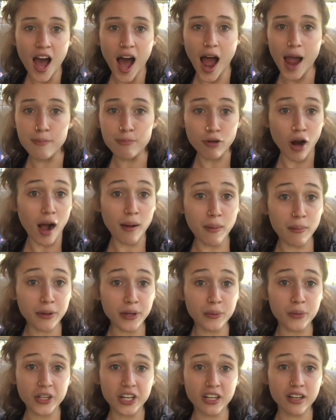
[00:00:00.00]
I
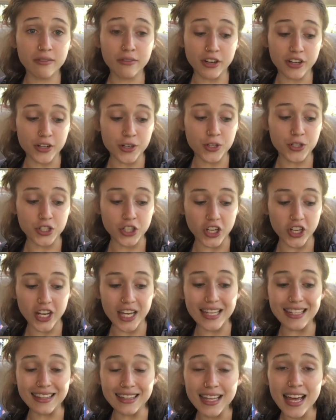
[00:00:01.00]
probably wouldn't have understood
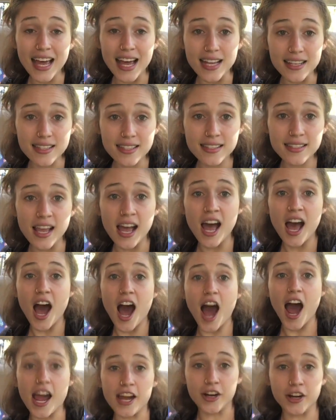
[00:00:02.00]
unless
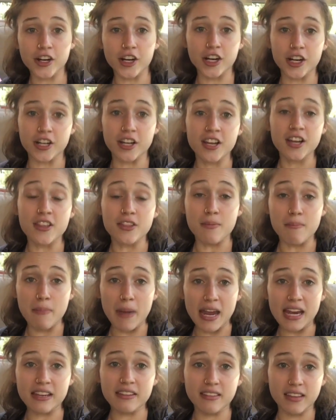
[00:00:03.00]
I heard the
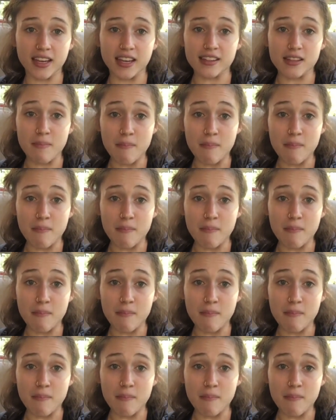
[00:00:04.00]
main thing.